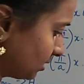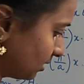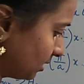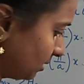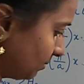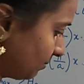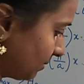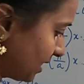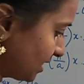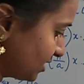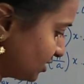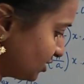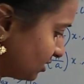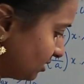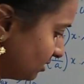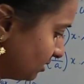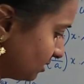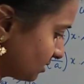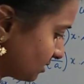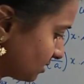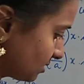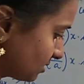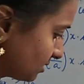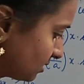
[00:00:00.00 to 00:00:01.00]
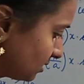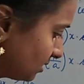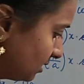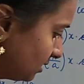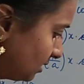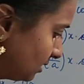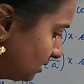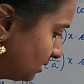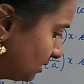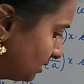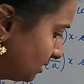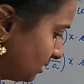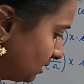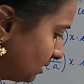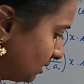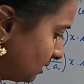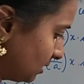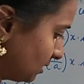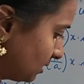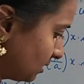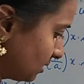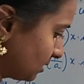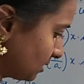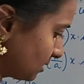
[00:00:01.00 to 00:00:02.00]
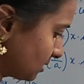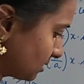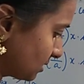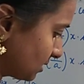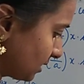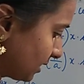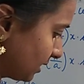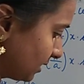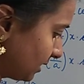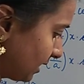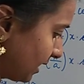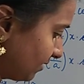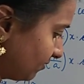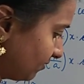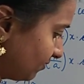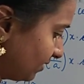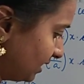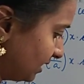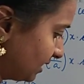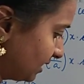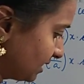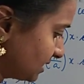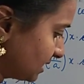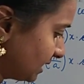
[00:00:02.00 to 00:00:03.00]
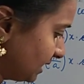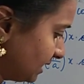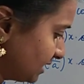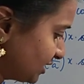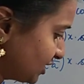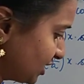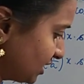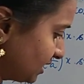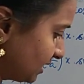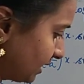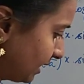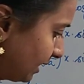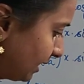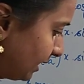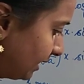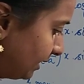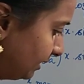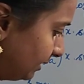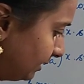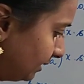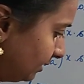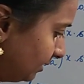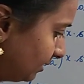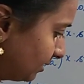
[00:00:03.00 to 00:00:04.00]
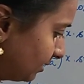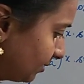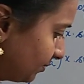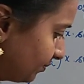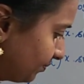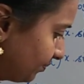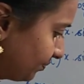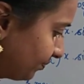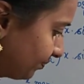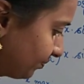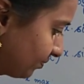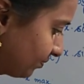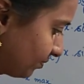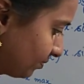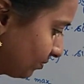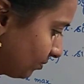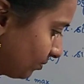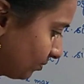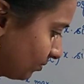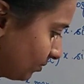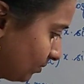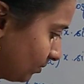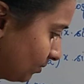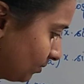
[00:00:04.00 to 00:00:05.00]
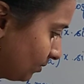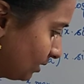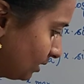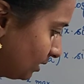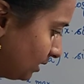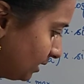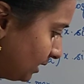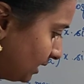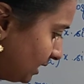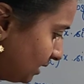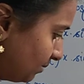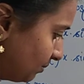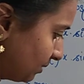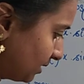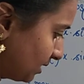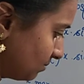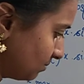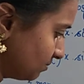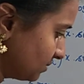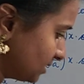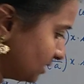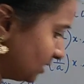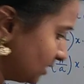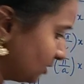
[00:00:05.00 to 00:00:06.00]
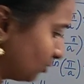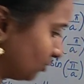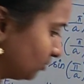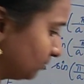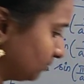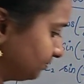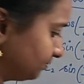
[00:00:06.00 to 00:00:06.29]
imagine, this is the side, and when it is reaching the end, it becomes zero.